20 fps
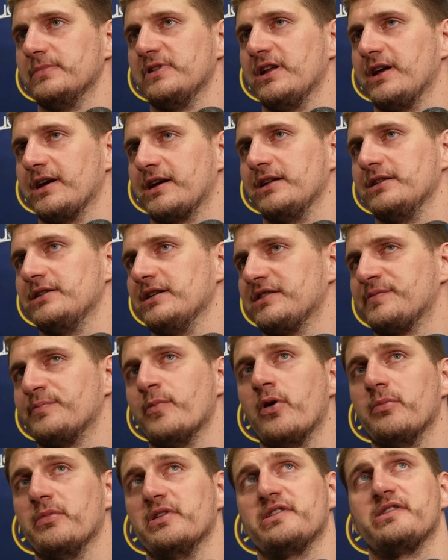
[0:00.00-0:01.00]
Like in this
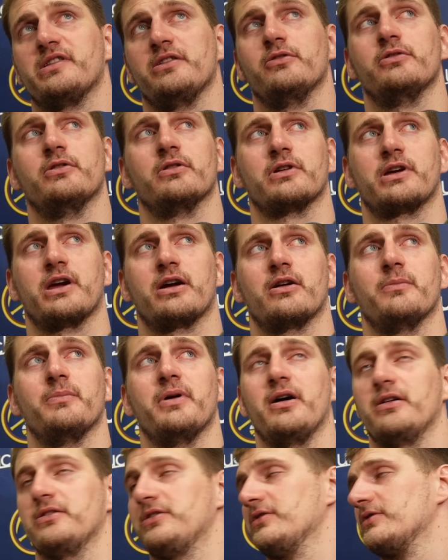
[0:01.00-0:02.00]
moment, so you don't care
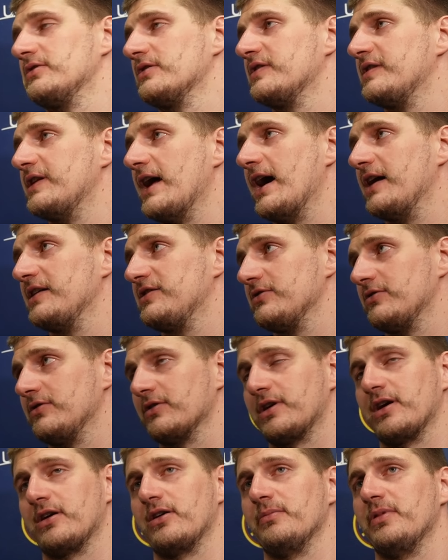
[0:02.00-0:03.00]
about your stats, you don't
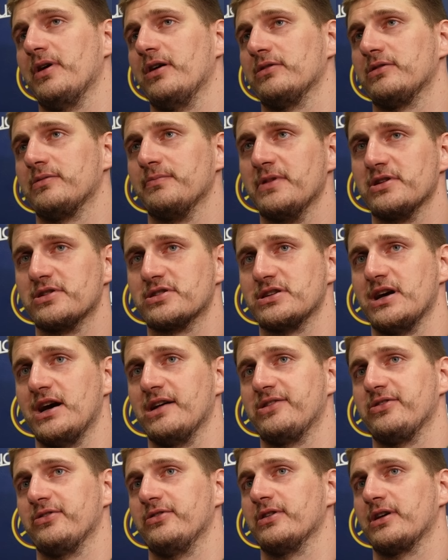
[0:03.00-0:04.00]
care about missed
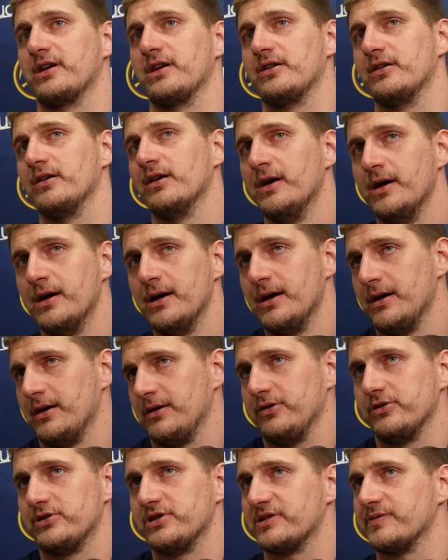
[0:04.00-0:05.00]
shots, you don't care.
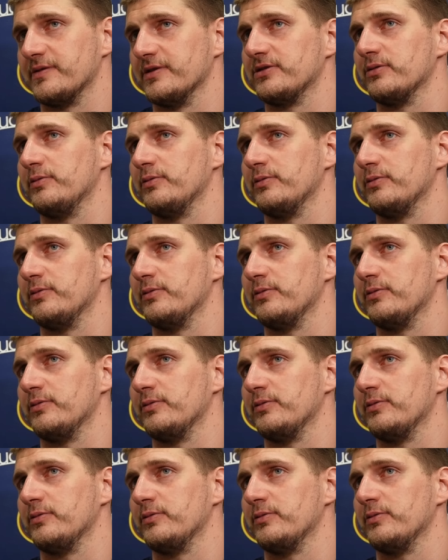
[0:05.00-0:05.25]
You just want